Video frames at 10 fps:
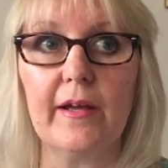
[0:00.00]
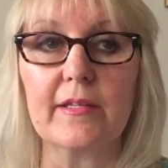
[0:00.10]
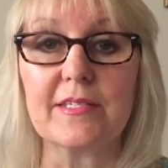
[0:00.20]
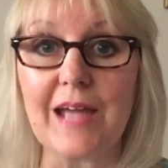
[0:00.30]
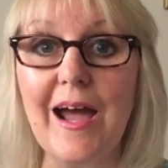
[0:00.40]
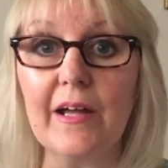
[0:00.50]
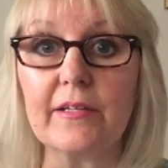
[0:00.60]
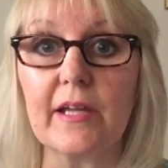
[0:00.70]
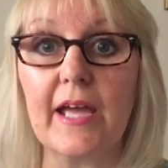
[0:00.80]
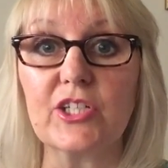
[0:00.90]

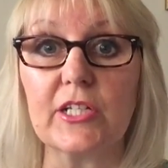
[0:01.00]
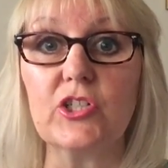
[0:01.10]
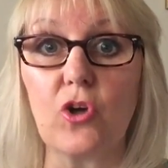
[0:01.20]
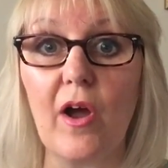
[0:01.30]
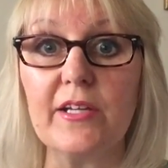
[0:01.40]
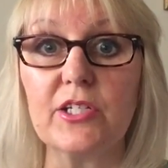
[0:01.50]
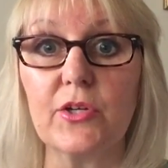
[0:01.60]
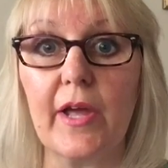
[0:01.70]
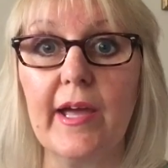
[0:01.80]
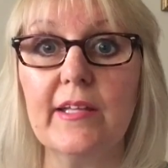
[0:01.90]
start actually trying to
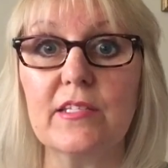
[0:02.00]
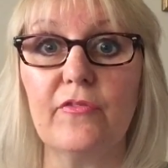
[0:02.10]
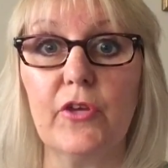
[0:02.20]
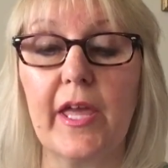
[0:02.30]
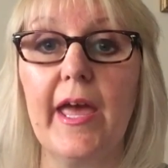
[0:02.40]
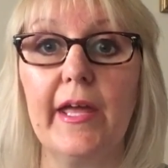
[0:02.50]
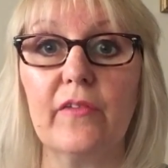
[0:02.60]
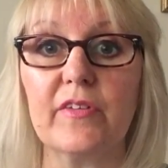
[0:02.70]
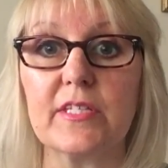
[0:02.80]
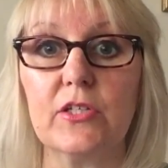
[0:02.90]
do ads if you can,
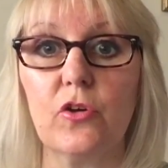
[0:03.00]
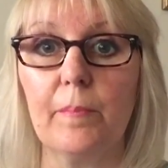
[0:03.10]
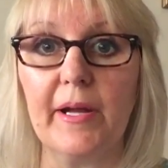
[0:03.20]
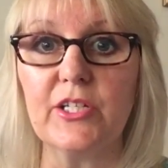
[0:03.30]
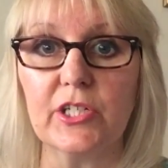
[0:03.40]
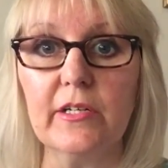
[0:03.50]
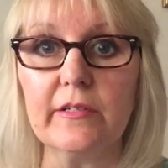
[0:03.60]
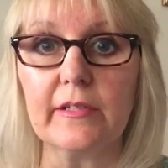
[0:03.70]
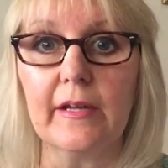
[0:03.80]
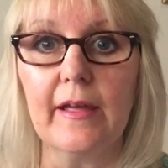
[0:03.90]
if it's in your
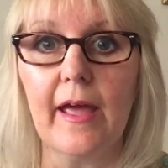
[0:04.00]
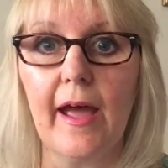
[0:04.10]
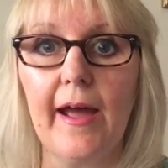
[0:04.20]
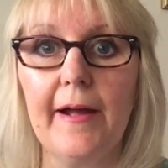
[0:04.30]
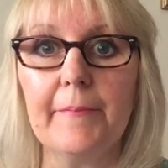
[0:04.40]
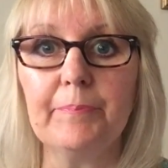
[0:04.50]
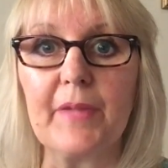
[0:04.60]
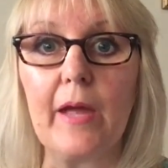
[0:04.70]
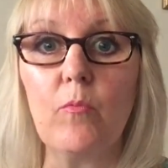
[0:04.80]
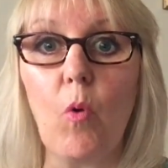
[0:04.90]
budget,
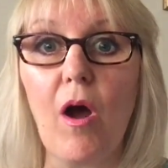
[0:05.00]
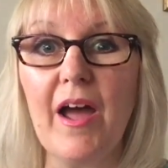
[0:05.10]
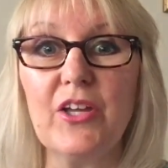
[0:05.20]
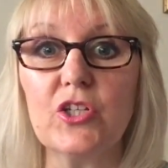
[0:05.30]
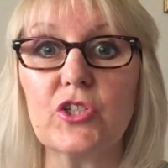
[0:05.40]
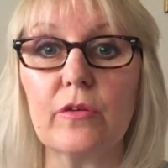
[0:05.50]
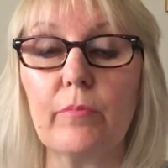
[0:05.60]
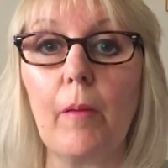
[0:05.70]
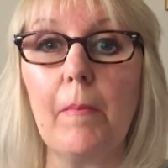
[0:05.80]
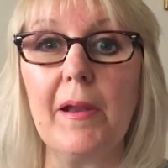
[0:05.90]
and why you
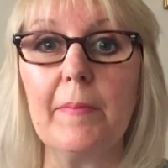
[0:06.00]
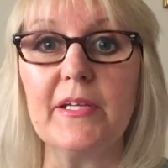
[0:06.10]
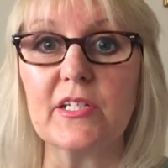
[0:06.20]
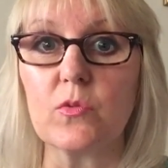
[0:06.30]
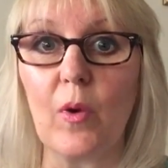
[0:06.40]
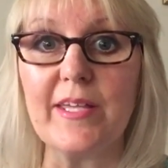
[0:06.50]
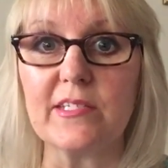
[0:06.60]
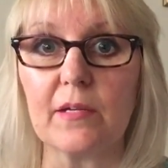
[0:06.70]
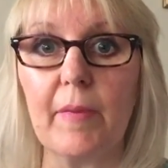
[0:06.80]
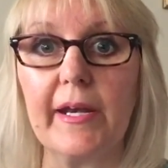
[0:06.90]
shouldn't probably be just
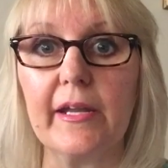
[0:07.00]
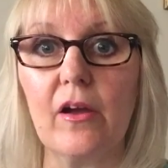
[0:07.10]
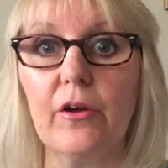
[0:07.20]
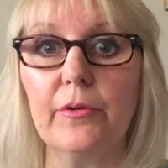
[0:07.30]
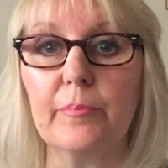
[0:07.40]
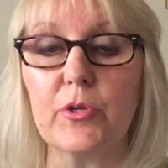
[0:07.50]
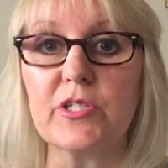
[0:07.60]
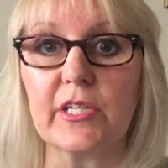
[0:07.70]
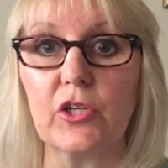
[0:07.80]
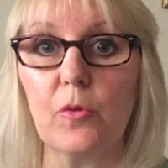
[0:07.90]
wasting money on
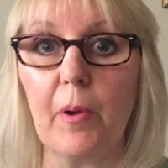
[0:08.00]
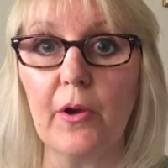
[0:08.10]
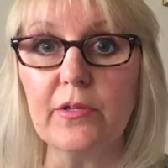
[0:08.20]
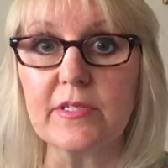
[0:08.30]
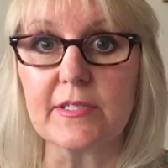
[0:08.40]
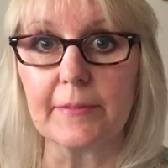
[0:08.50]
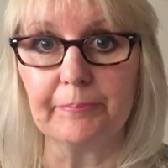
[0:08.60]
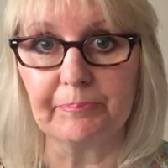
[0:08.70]
boosting your posts.